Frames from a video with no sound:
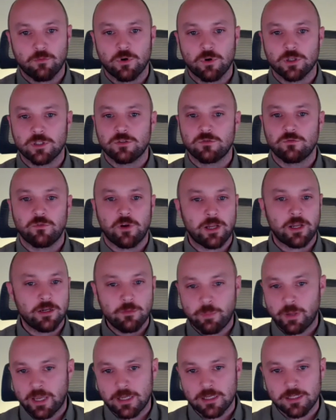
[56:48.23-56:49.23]
what's
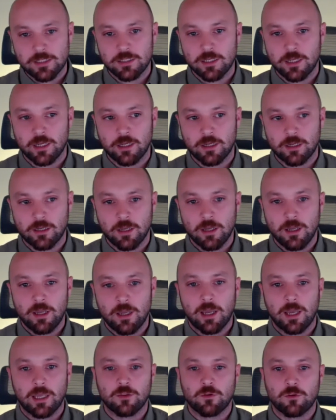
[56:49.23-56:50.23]
very basic,
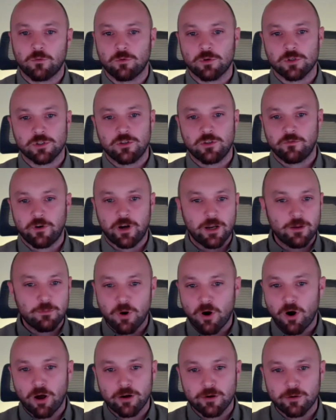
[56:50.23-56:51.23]
and towards the very
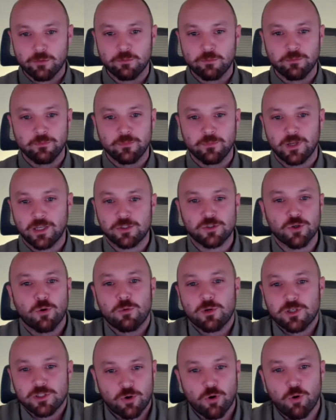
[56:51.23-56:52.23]
bottom, it's
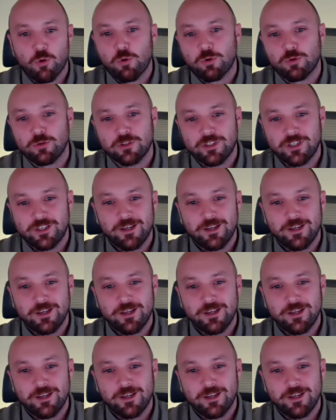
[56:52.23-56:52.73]
always gold.